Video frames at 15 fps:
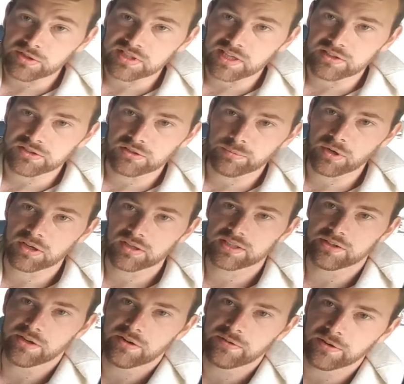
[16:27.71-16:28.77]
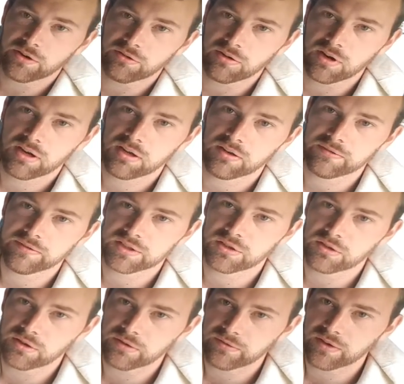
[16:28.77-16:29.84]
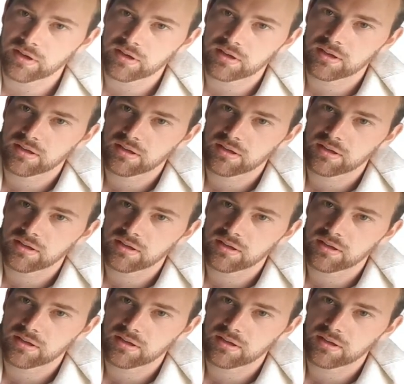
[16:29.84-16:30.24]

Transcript: essential books here if you're a photographer.